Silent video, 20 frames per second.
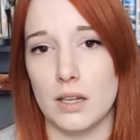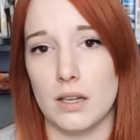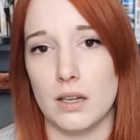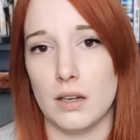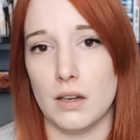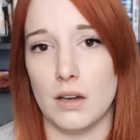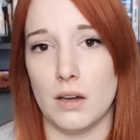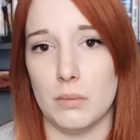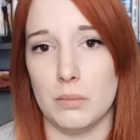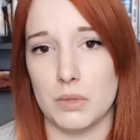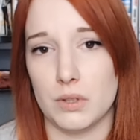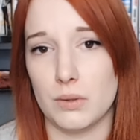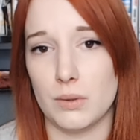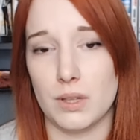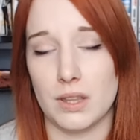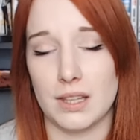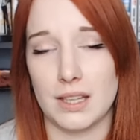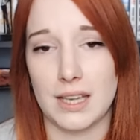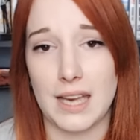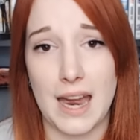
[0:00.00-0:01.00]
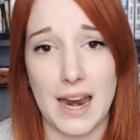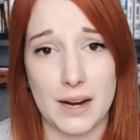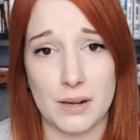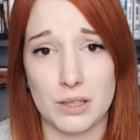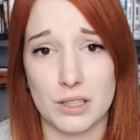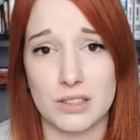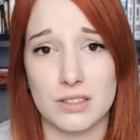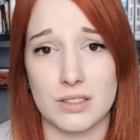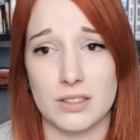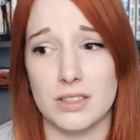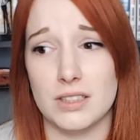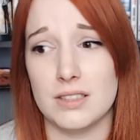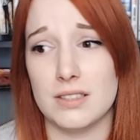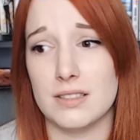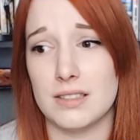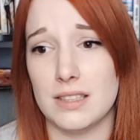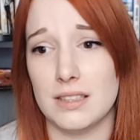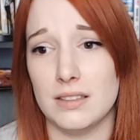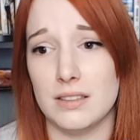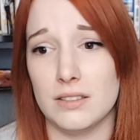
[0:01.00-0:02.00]
between the characters
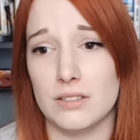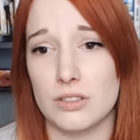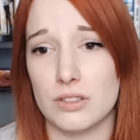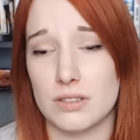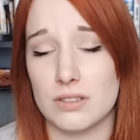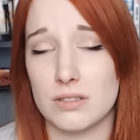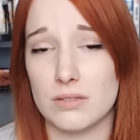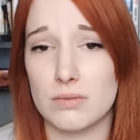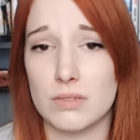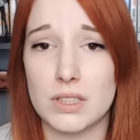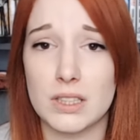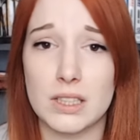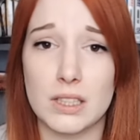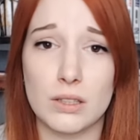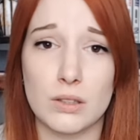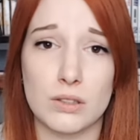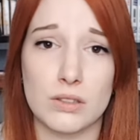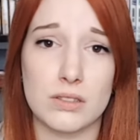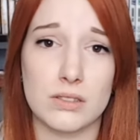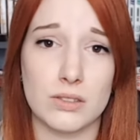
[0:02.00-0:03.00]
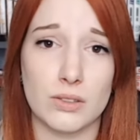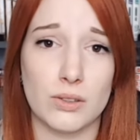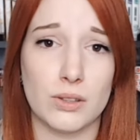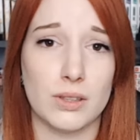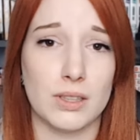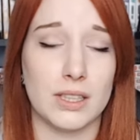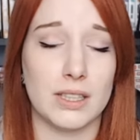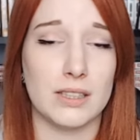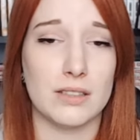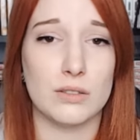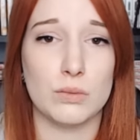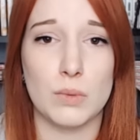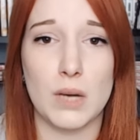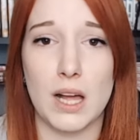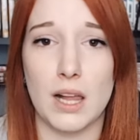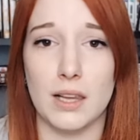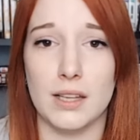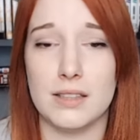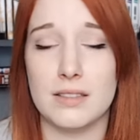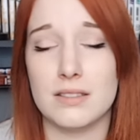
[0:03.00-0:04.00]
and just a really good story as
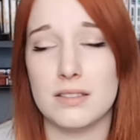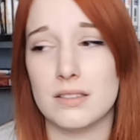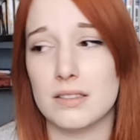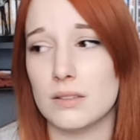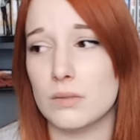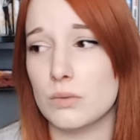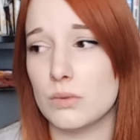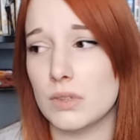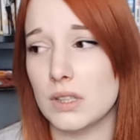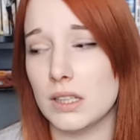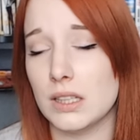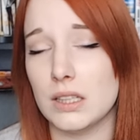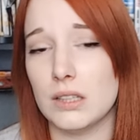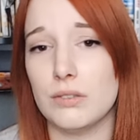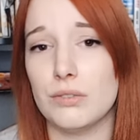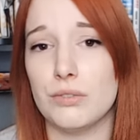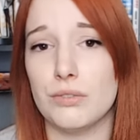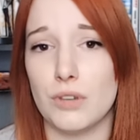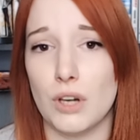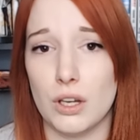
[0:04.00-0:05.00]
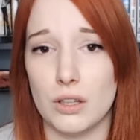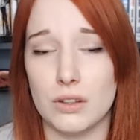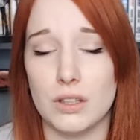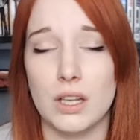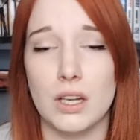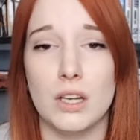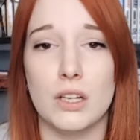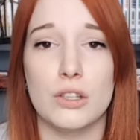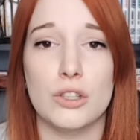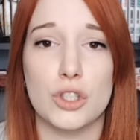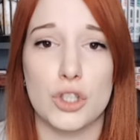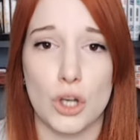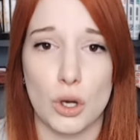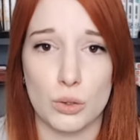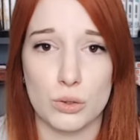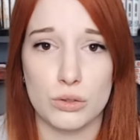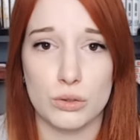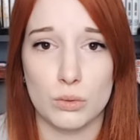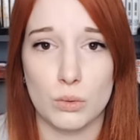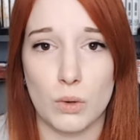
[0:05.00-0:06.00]
well. It's a really fun show
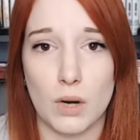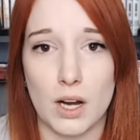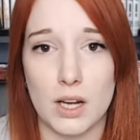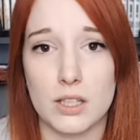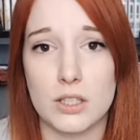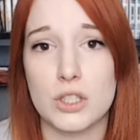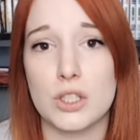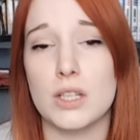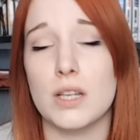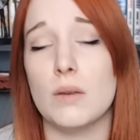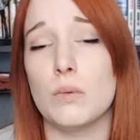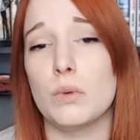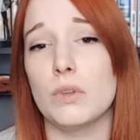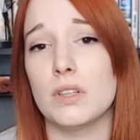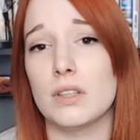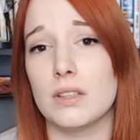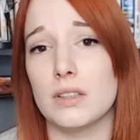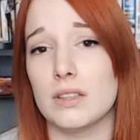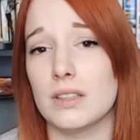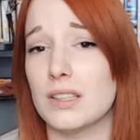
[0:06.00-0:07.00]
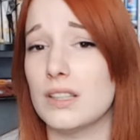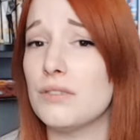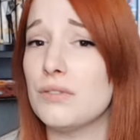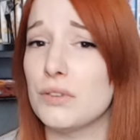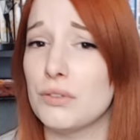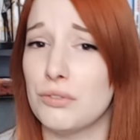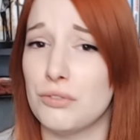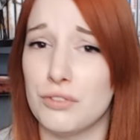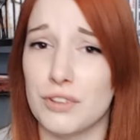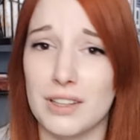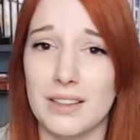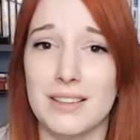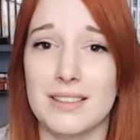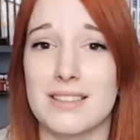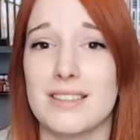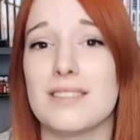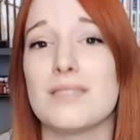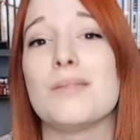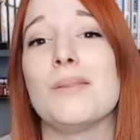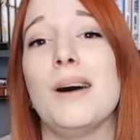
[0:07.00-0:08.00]
to watch. It will give you feels
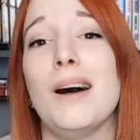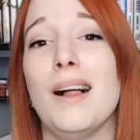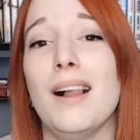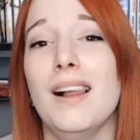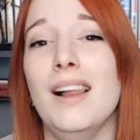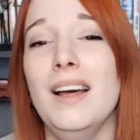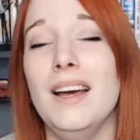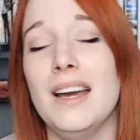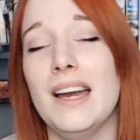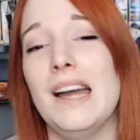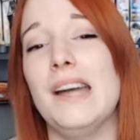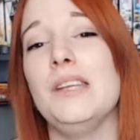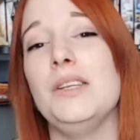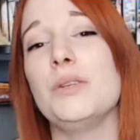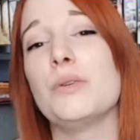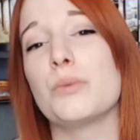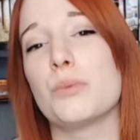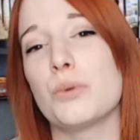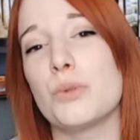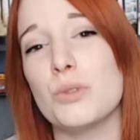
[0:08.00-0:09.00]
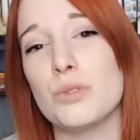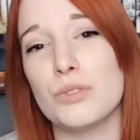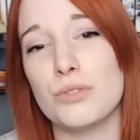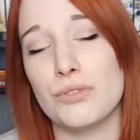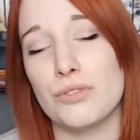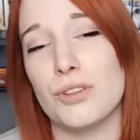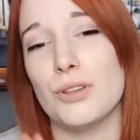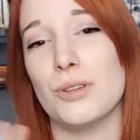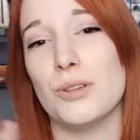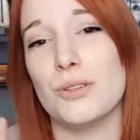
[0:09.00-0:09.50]
as well, and you root for the